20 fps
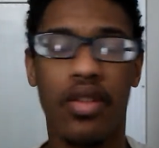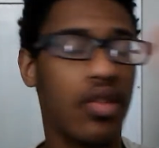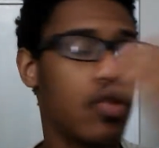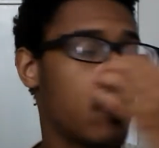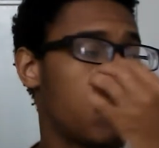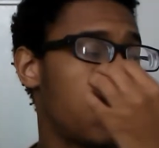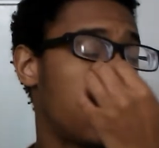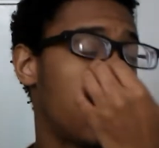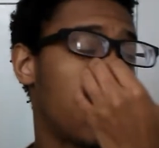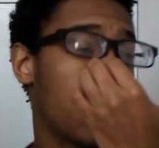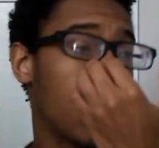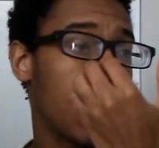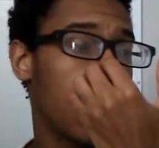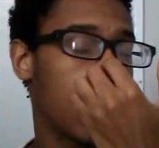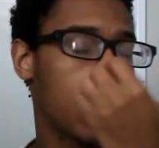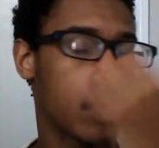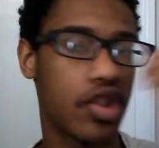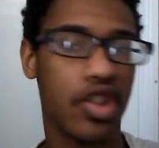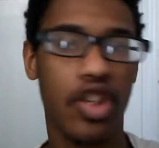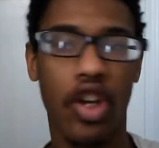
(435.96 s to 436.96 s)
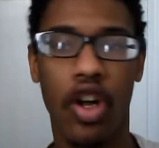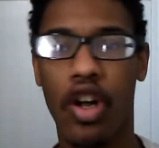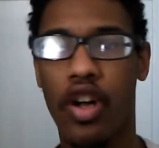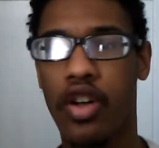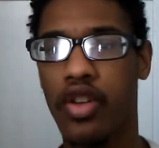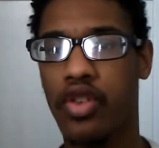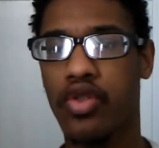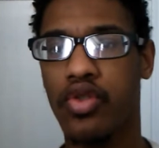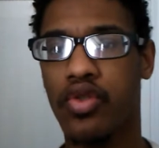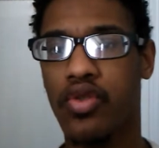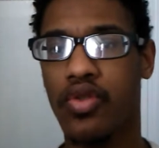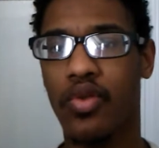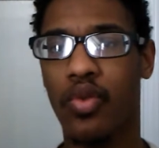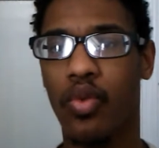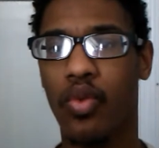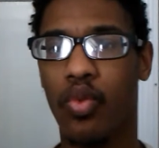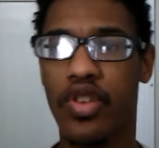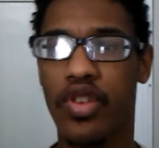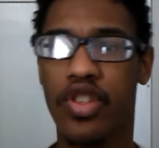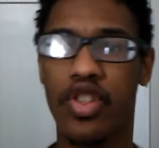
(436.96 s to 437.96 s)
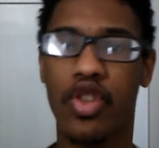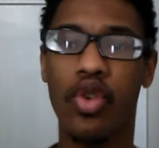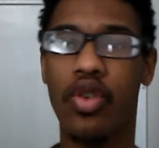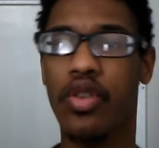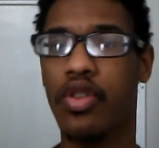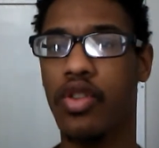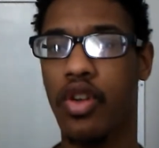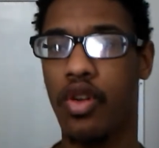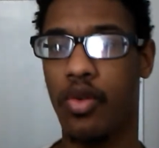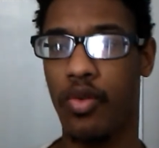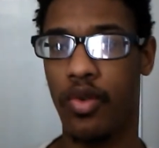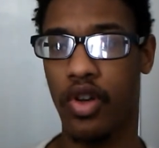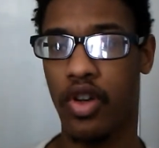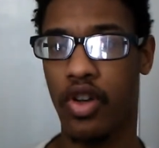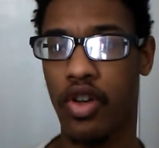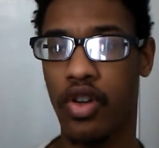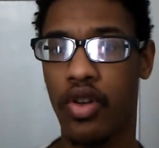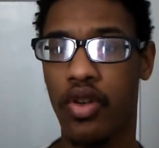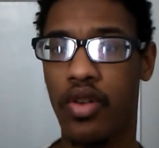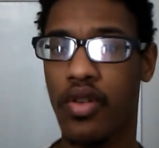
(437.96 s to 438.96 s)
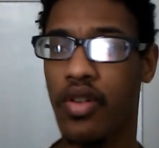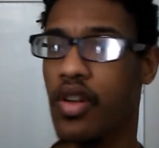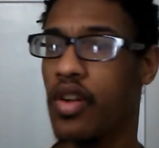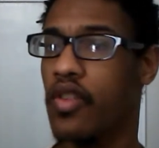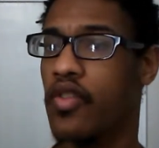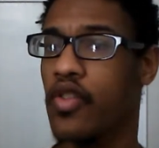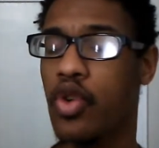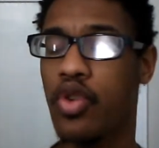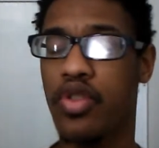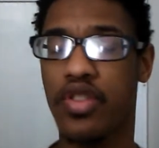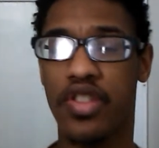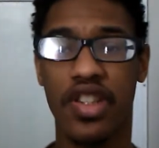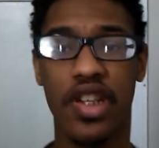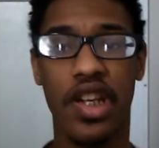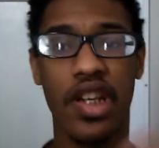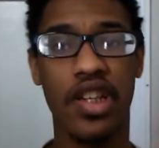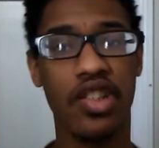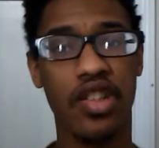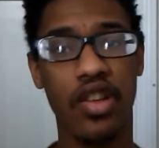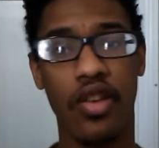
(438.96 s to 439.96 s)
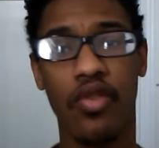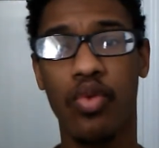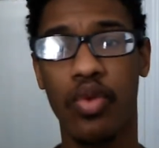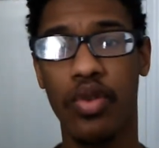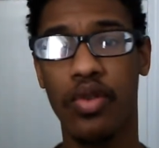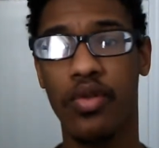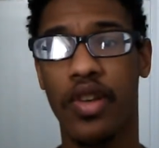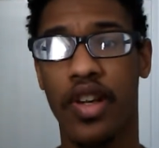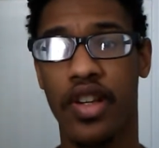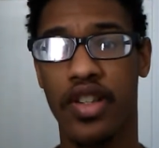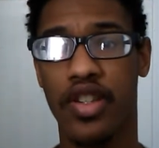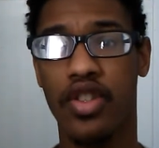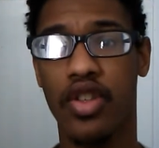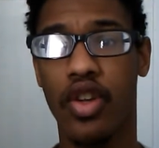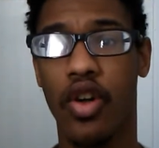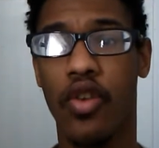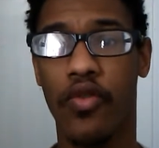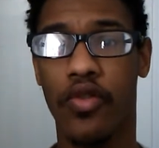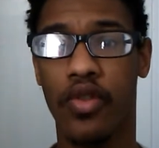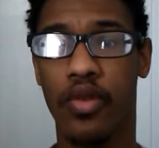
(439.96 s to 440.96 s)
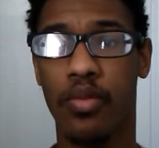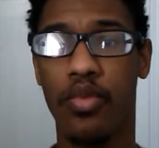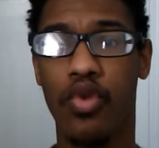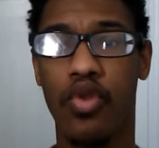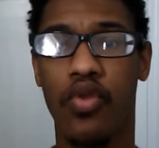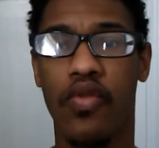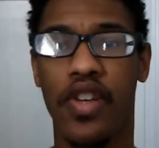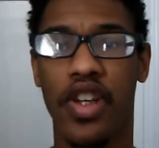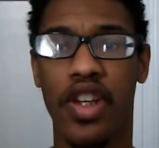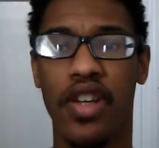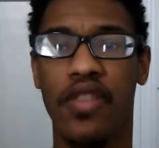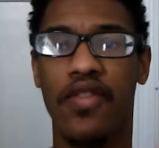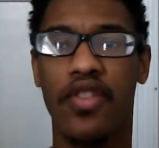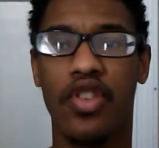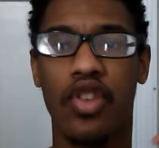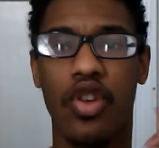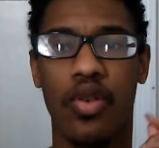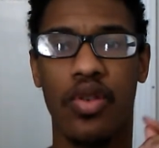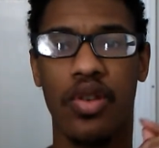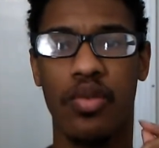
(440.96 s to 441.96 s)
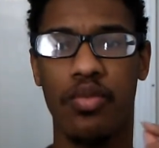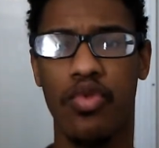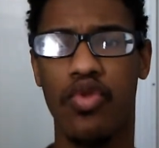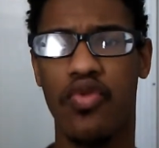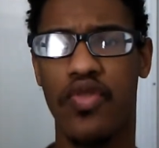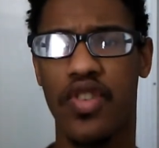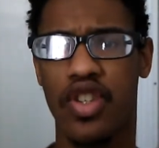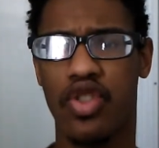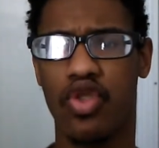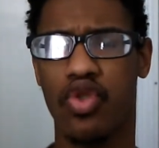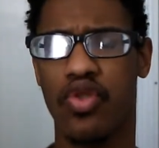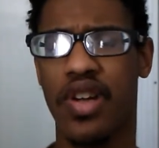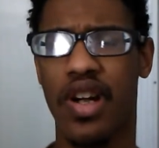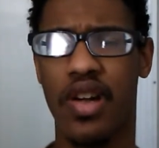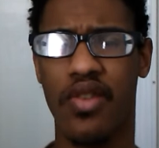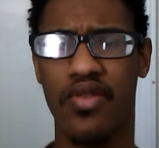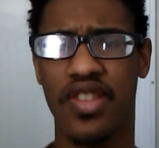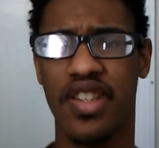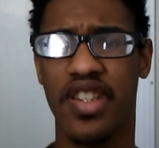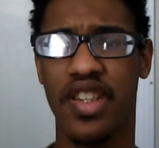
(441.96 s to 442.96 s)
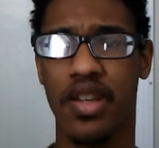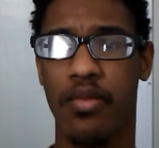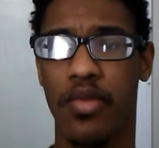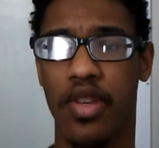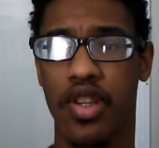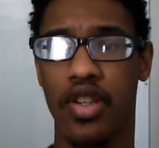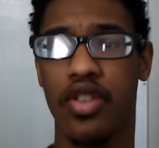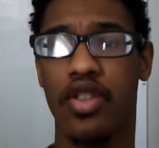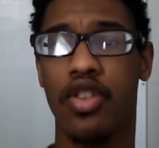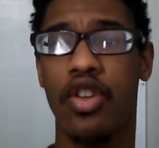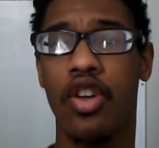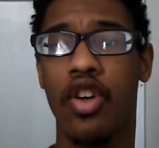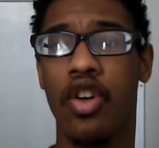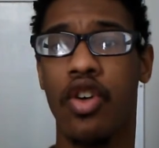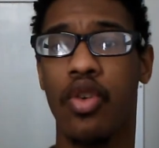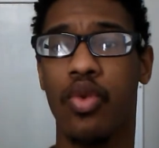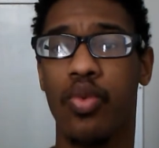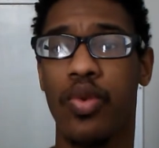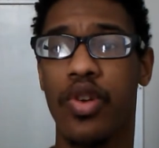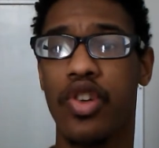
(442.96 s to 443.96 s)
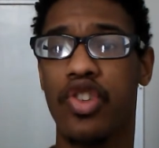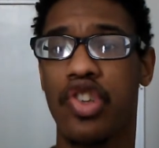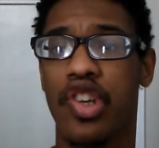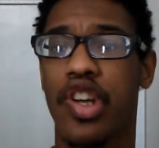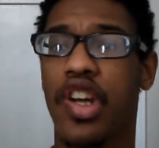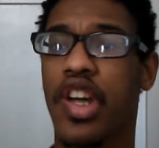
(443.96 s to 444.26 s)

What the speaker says: Jake's daughter, what's going on with her. Of course, that's stuff we would like to know for the movie, even though the movie is 3 hours and 10 minutes long, which